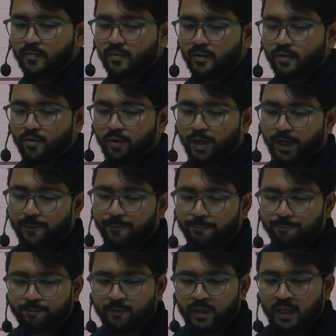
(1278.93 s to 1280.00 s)
Okay,
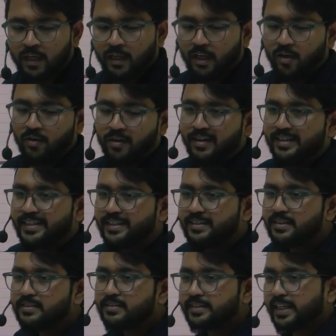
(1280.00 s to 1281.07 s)
now this is
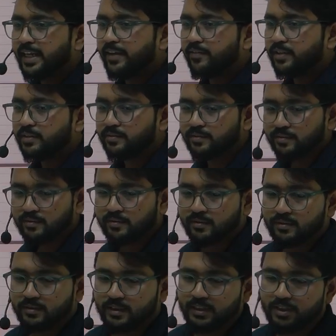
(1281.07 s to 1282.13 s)
saved.
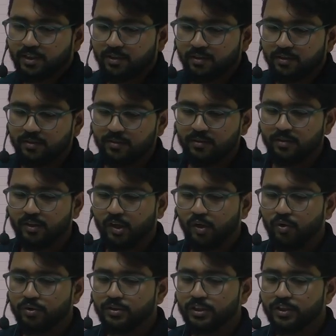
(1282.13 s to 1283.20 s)
Just
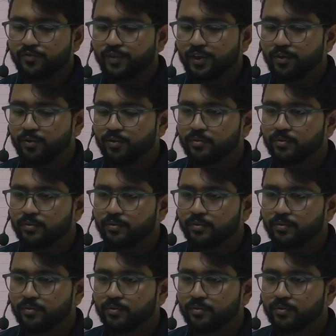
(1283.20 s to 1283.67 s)
close this window.